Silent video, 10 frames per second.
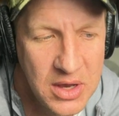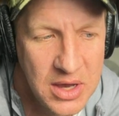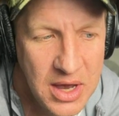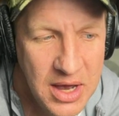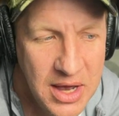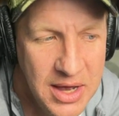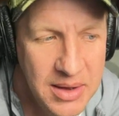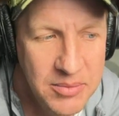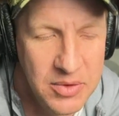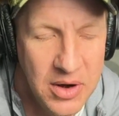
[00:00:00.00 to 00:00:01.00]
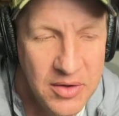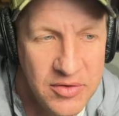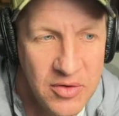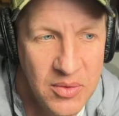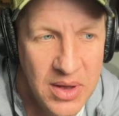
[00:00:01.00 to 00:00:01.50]
We're
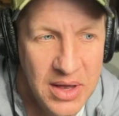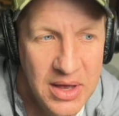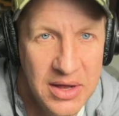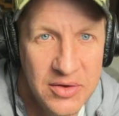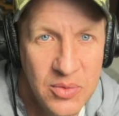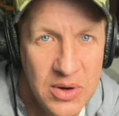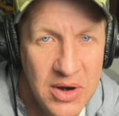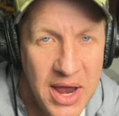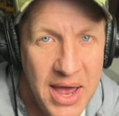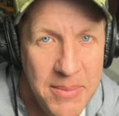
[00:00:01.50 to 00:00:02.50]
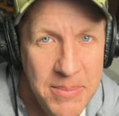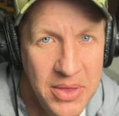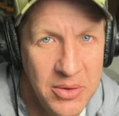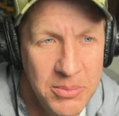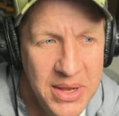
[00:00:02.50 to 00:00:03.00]
also on Twitter at
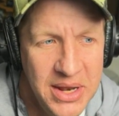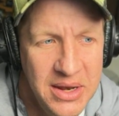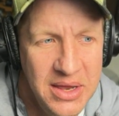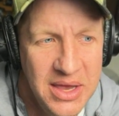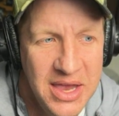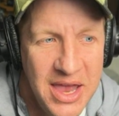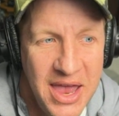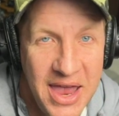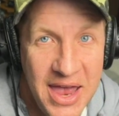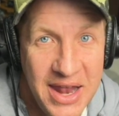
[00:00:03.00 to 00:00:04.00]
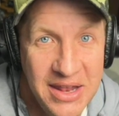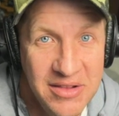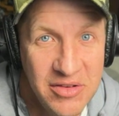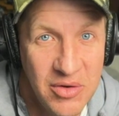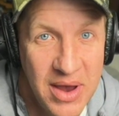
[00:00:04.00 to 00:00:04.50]
Miller Minute and
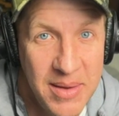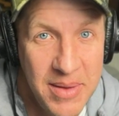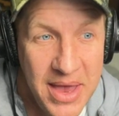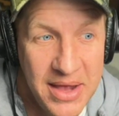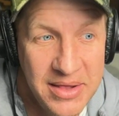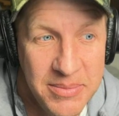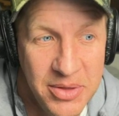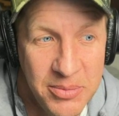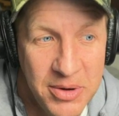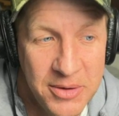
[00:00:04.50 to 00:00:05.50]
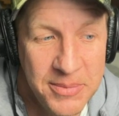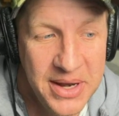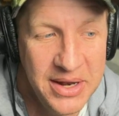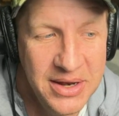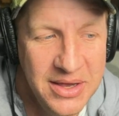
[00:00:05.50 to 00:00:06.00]
Instagram at the Miller Park Minute.